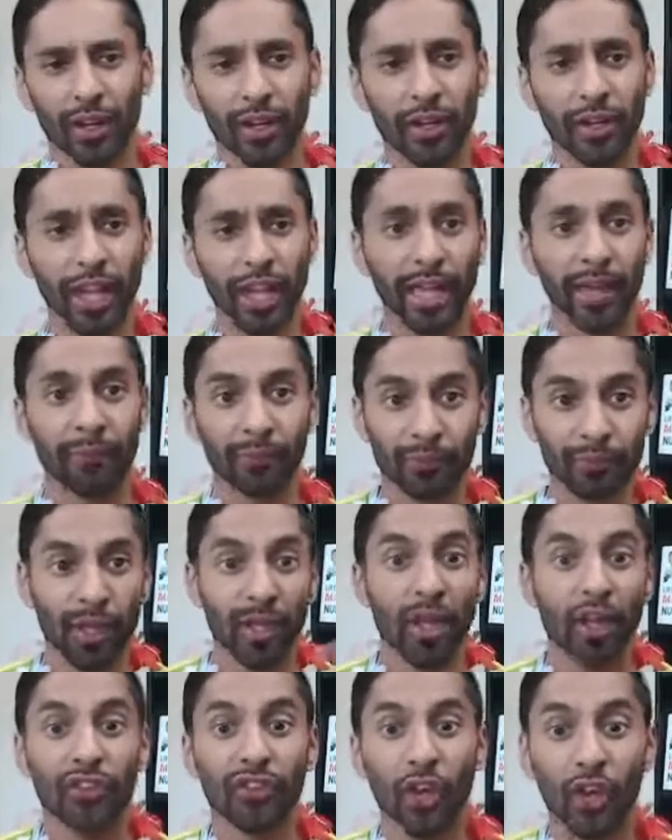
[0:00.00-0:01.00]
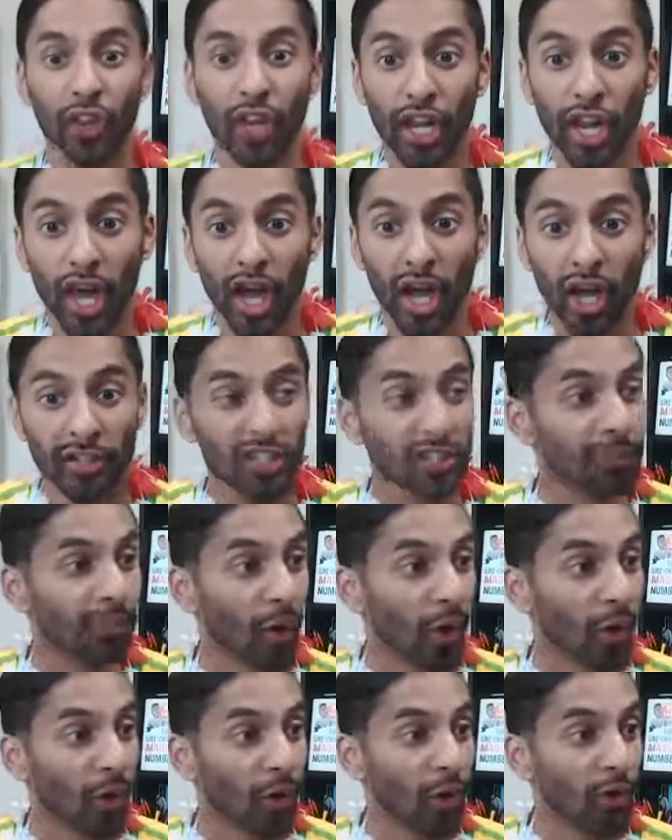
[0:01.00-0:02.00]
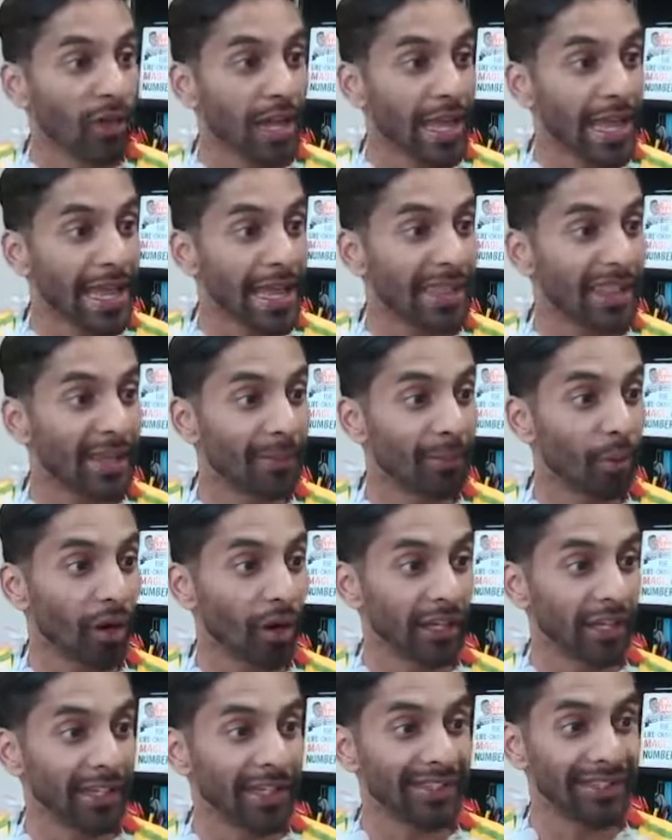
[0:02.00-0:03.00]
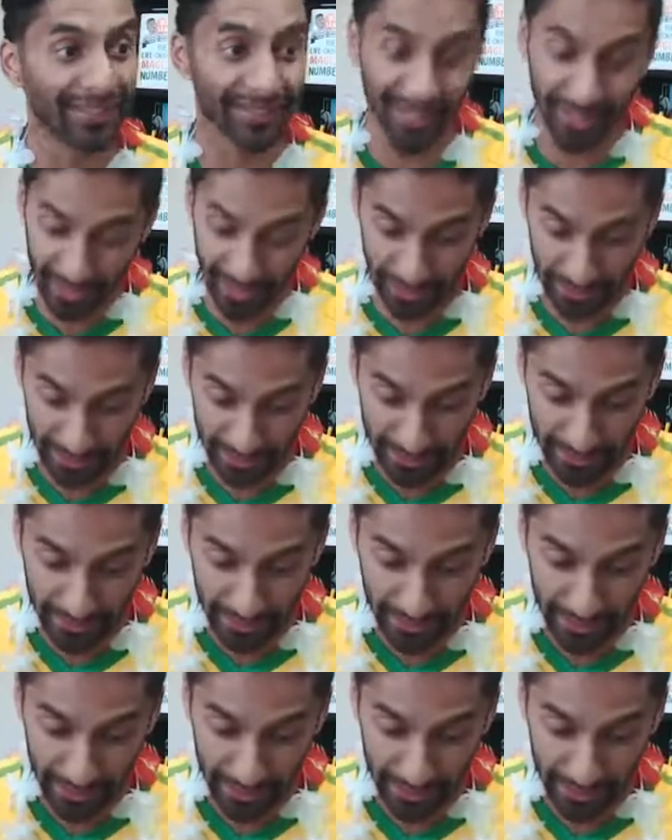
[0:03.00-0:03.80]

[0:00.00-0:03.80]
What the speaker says: Okay, so the largest bone in the body, Zaha,